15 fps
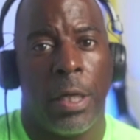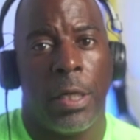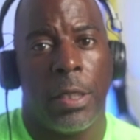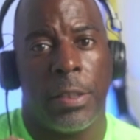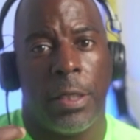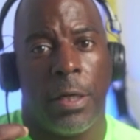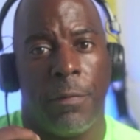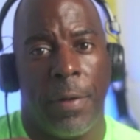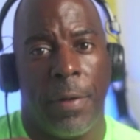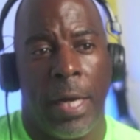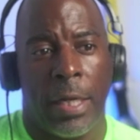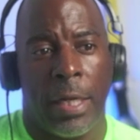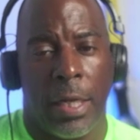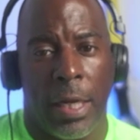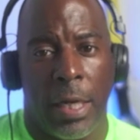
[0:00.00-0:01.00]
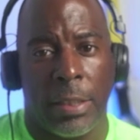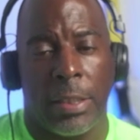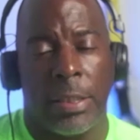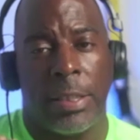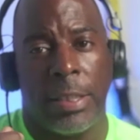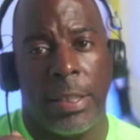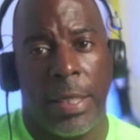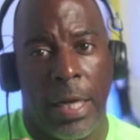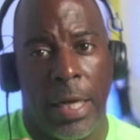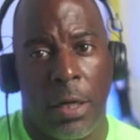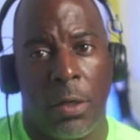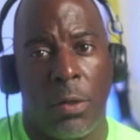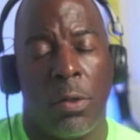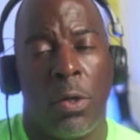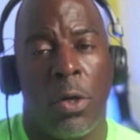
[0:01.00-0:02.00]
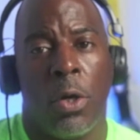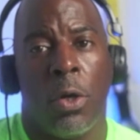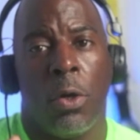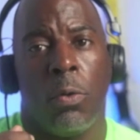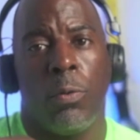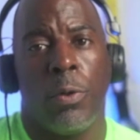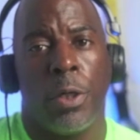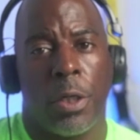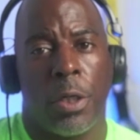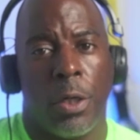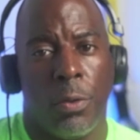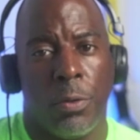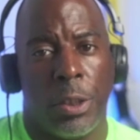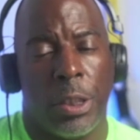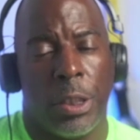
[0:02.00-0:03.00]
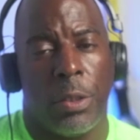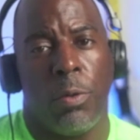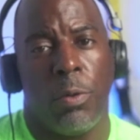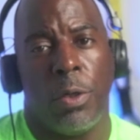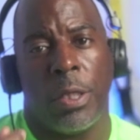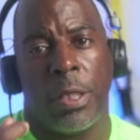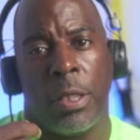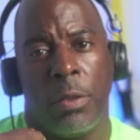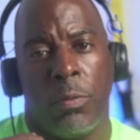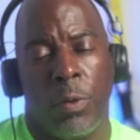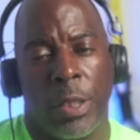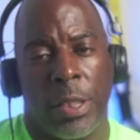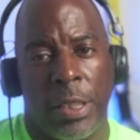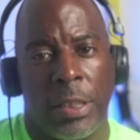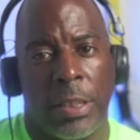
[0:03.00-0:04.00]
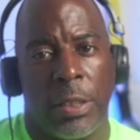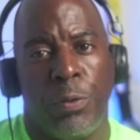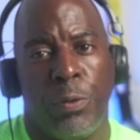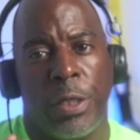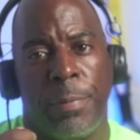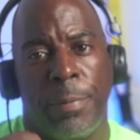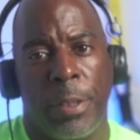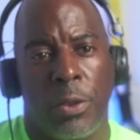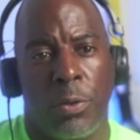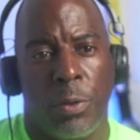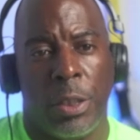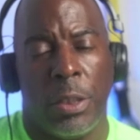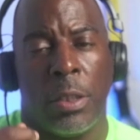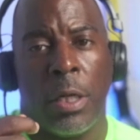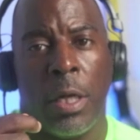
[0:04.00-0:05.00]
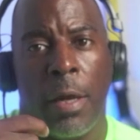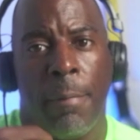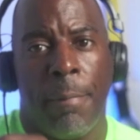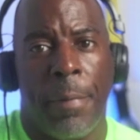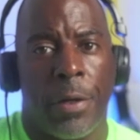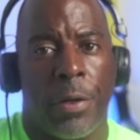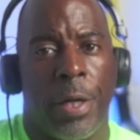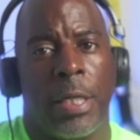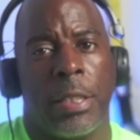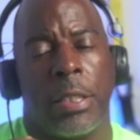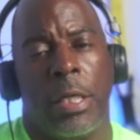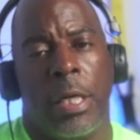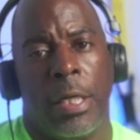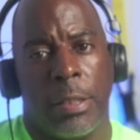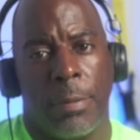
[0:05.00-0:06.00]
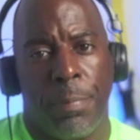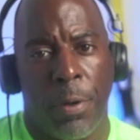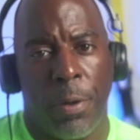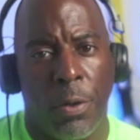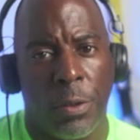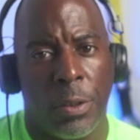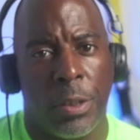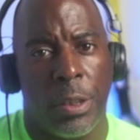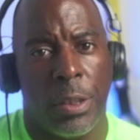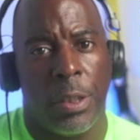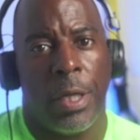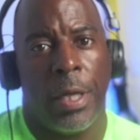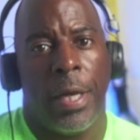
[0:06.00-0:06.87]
self-analyze, and see how we're coaching and what things that we could be doing better as a person,